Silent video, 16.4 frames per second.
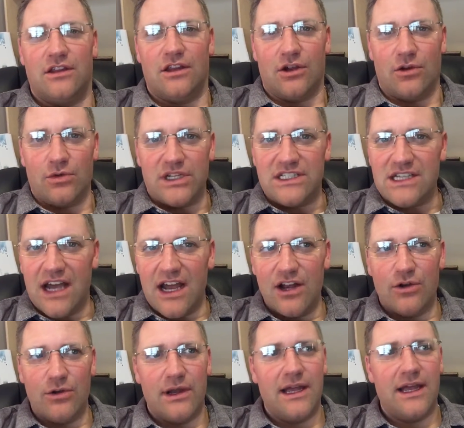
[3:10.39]
They're
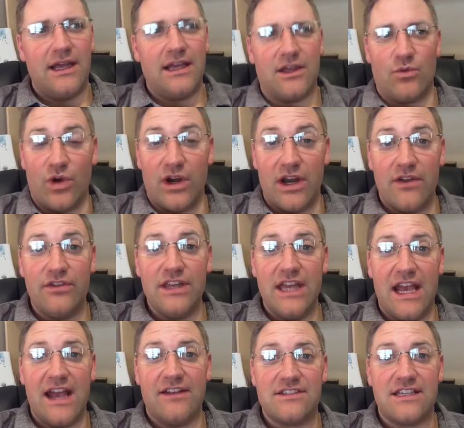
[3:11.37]
retiring, and whatever
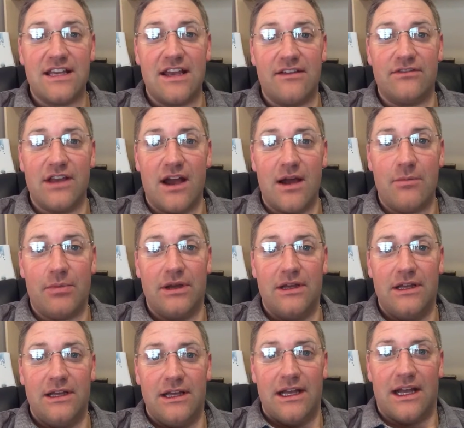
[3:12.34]
they have saved up
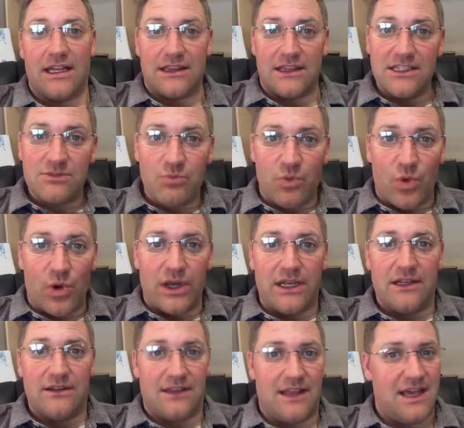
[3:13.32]
at this
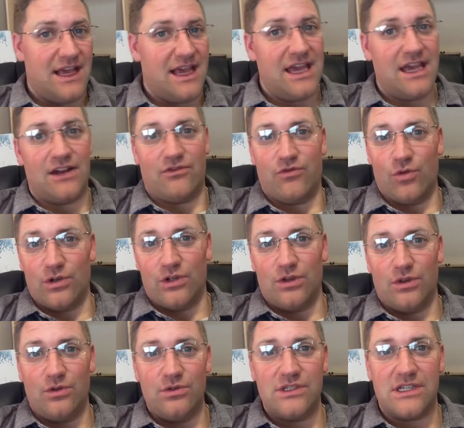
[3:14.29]
point, they can't afford
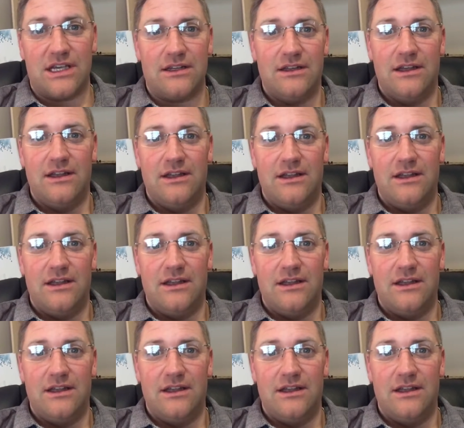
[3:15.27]
to lose it.